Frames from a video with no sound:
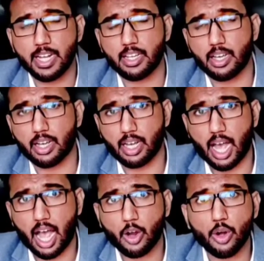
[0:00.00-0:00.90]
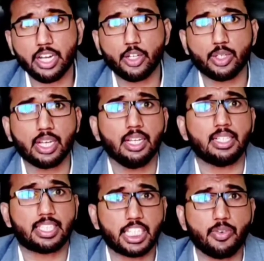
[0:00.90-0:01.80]
but according to
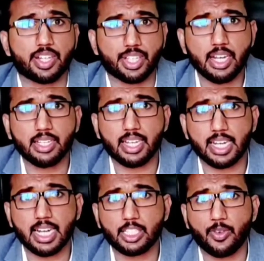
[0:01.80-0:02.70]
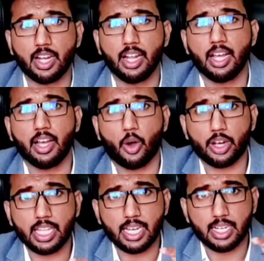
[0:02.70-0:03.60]
the situation, the readers will
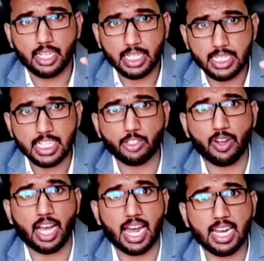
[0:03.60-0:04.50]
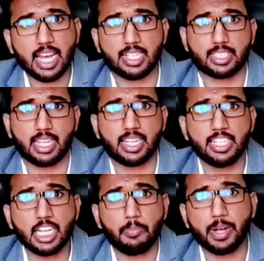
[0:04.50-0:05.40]
or the critics will analyze and
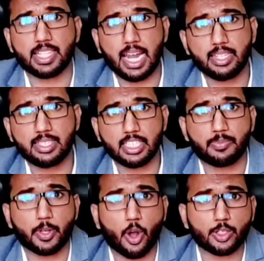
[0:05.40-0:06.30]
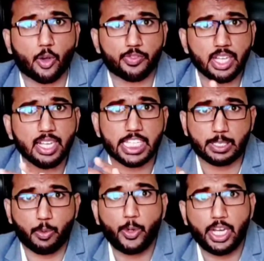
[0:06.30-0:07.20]
interpret that this is because of the
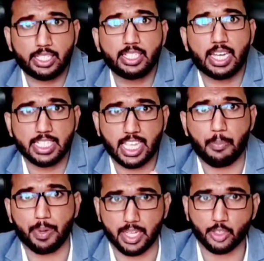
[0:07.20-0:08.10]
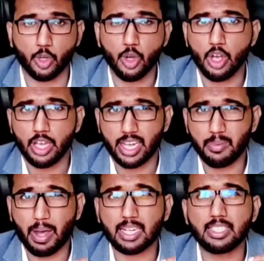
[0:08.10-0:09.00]
exploitation that is happening. So
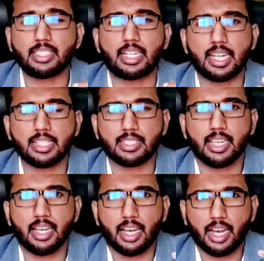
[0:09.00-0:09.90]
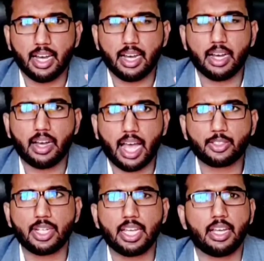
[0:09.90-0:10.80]
in Marxist critics,
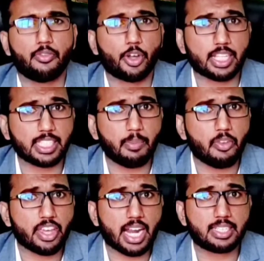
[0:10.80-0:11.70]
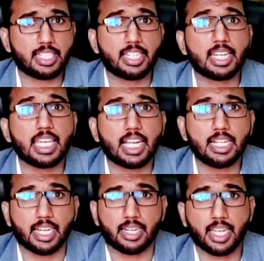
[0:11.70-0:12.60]
actually for example we can say Terry
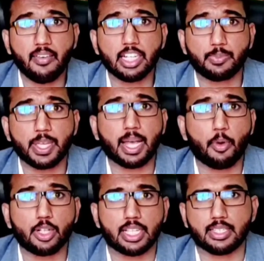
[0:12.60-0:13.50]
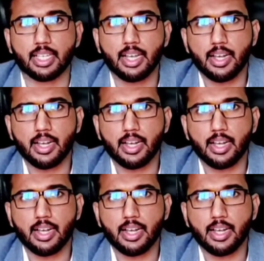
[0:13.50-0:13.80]
Eagleton, he will speak about this.